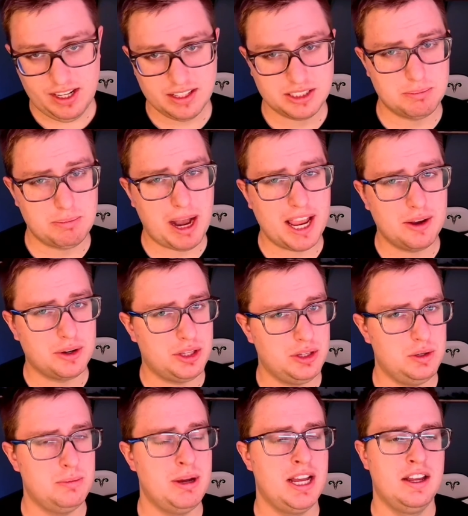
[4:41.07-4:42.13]
It's a bio
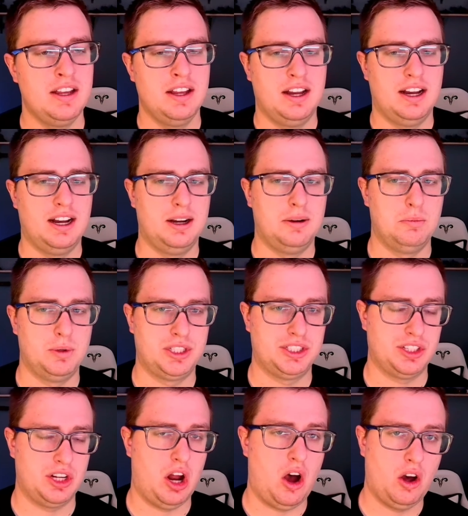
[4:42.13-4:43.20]
cube, which
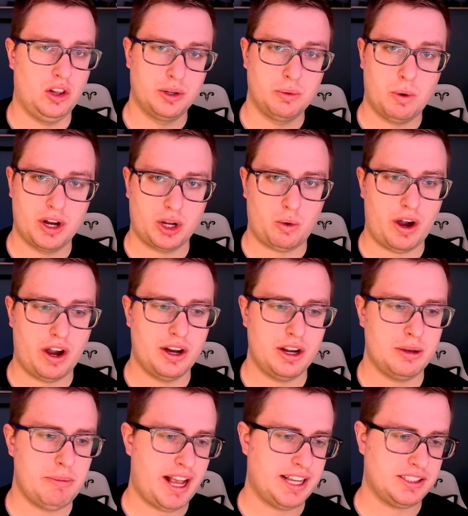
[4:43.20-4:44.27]
is an all-in-one
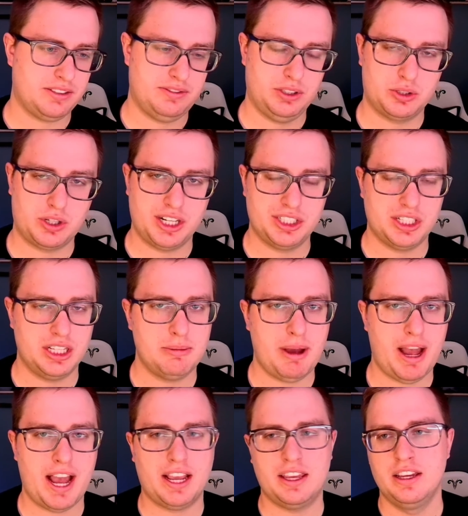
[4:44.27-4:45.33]
aquarium. It has the filtration in the
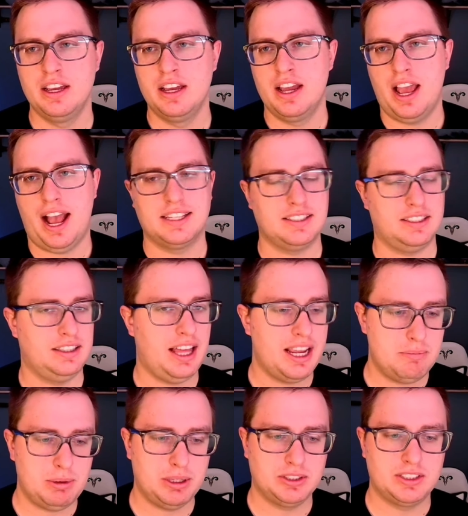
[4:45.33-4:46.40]
back, has a
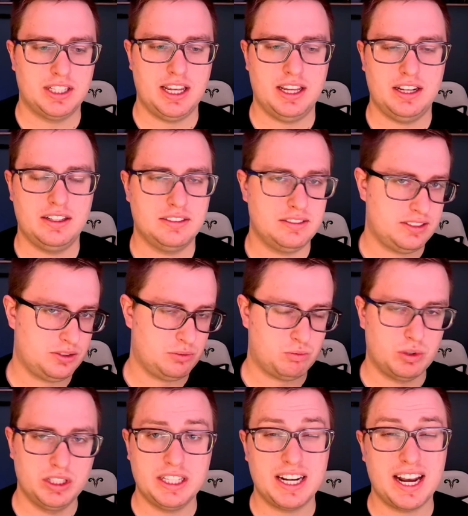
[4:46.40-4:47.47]
light built in. It's
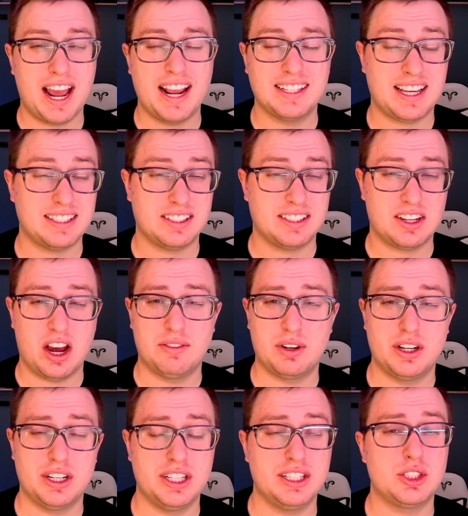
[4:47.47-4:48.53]
really nice, has a
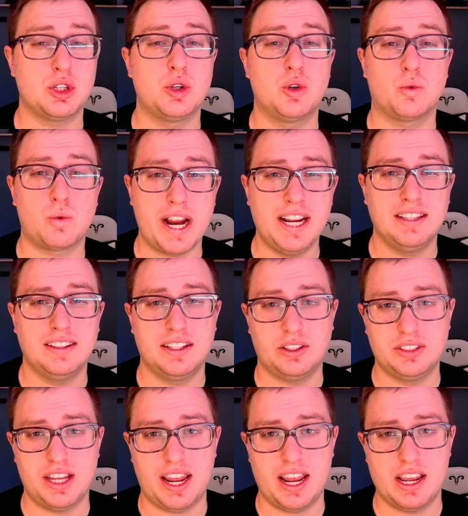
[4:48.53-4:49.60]
cover. It's a great
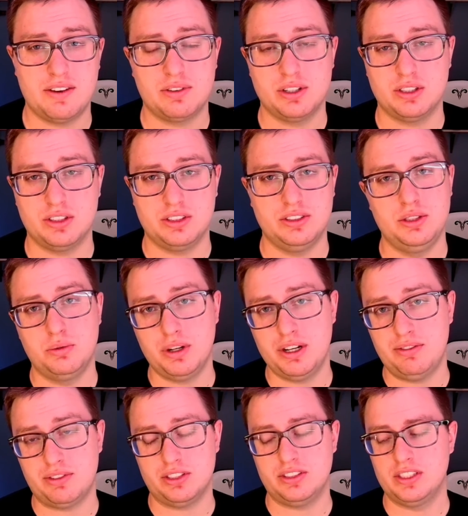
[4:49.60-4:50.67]
little tank for new
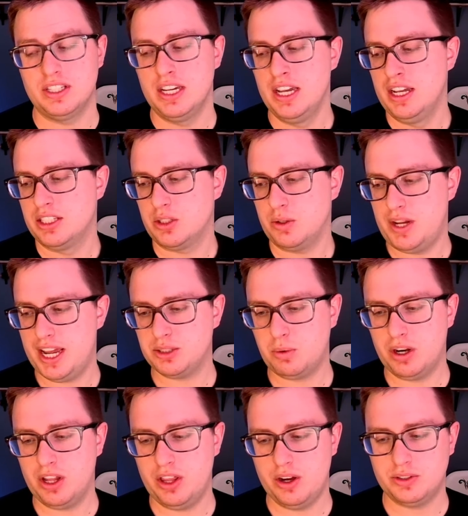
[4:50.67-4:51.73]
reefers. So he has
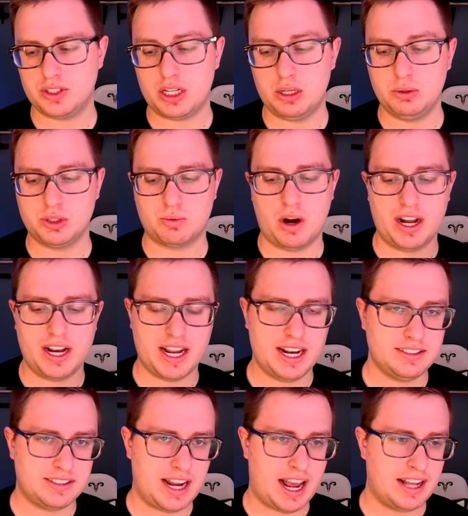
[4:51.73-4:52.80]
one of those. It was running at
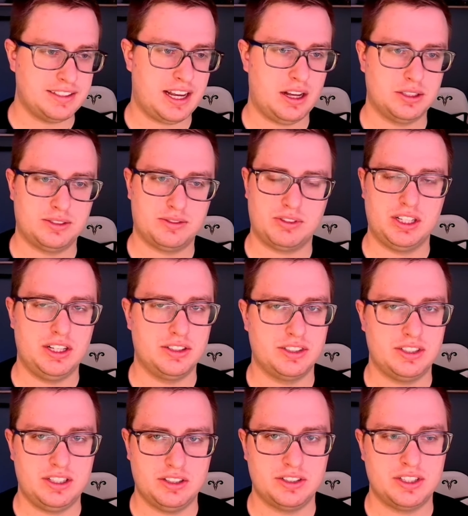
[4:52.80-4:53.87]
his dad's house for years
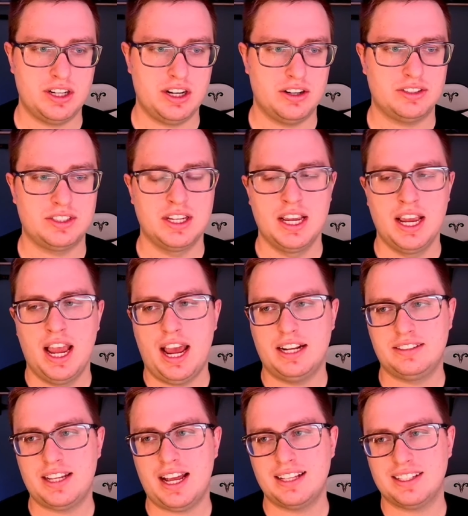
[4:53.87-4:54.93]
and years and years. And
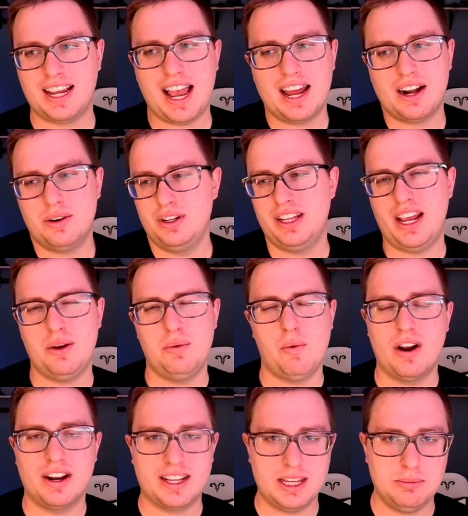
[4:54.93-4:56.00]
his dad's like, I don't really
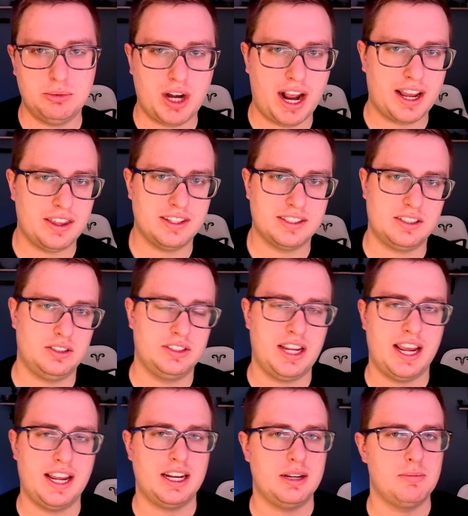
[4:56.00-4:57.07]
want to keep track of this little
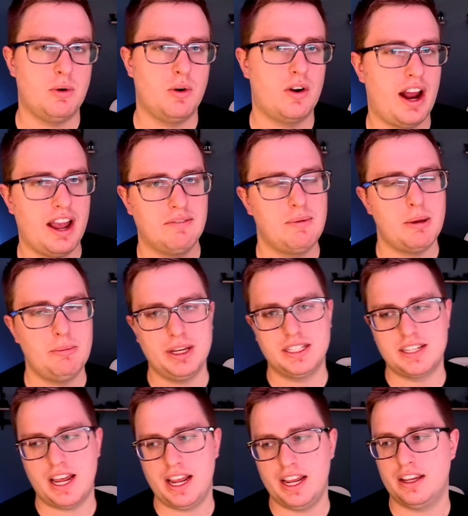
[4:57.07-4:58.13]
tank anymore. I have my big
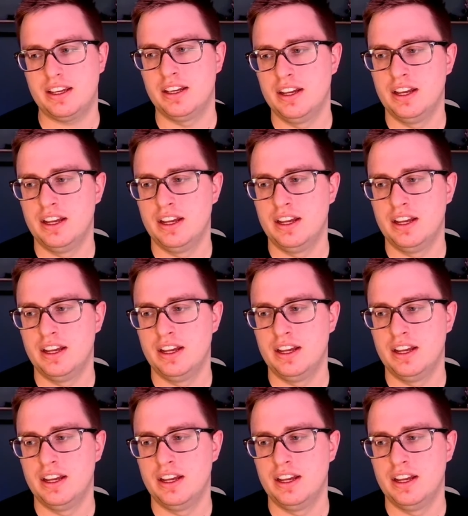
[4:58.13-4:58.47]
tank.